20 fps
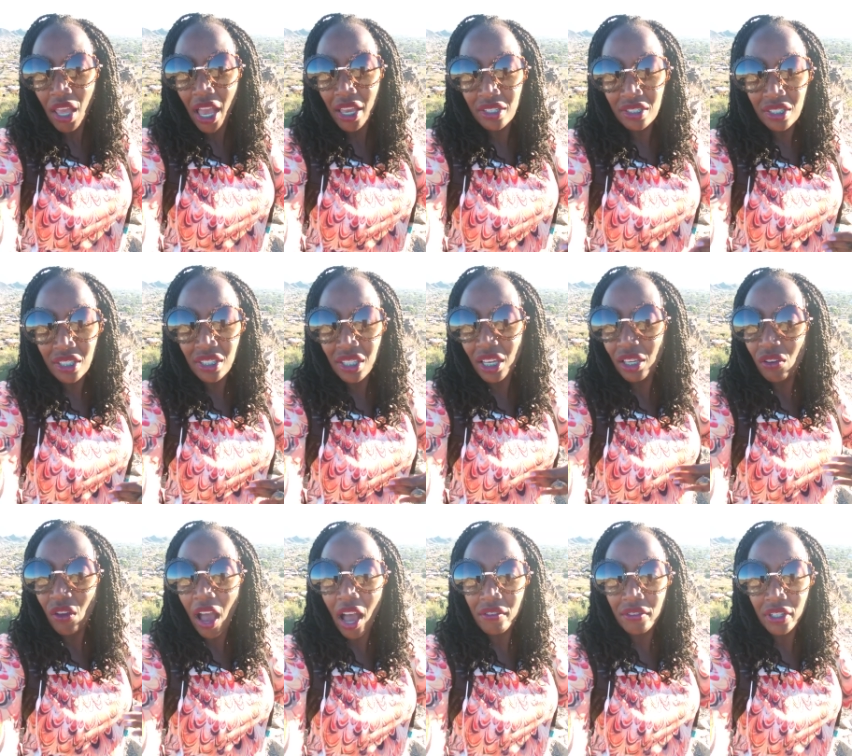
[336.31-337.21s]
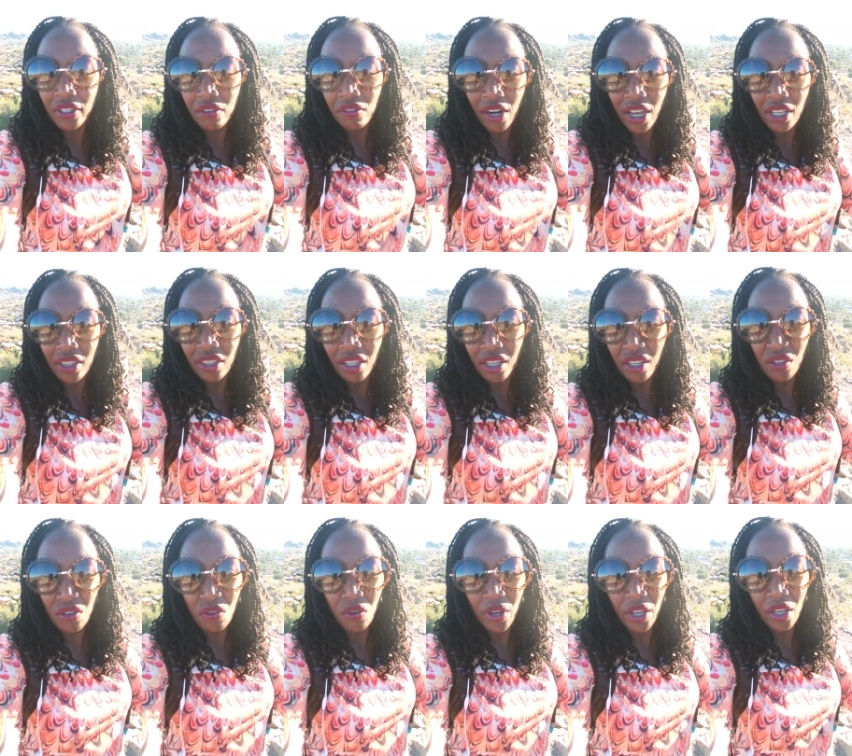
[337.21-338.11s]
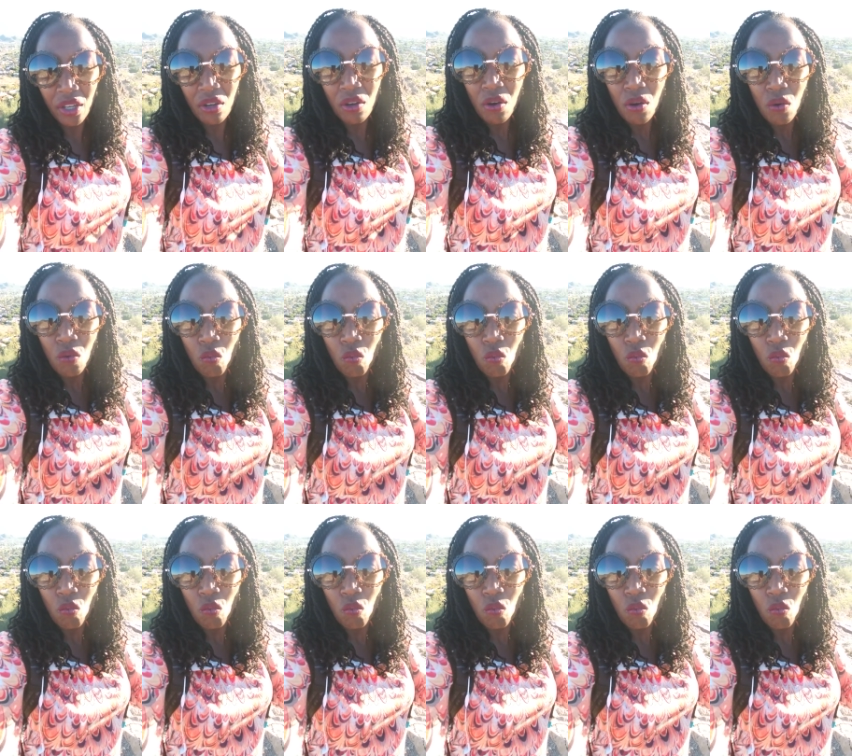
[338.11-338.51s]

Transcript: I see that you have a great thing going.